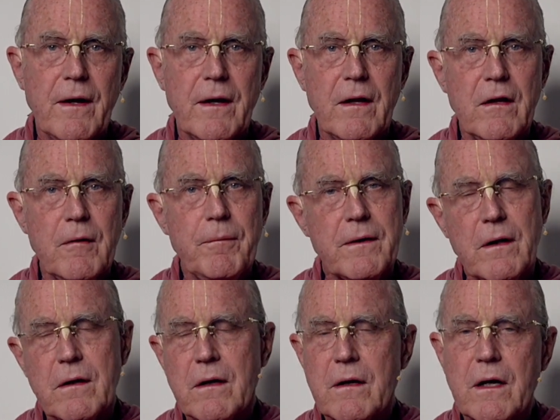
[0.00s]
In the
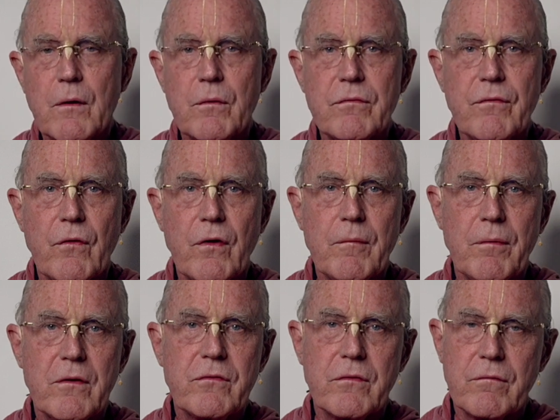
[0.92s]
beginning, he was very
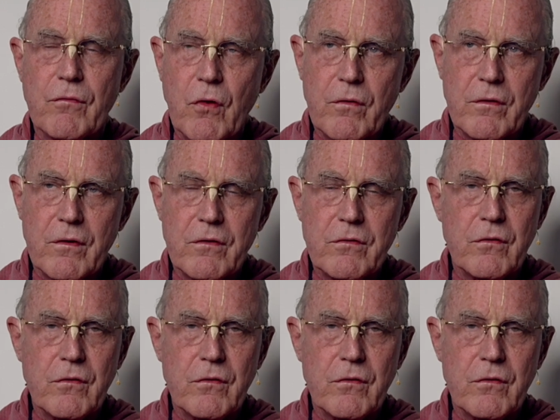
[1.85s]
much devoted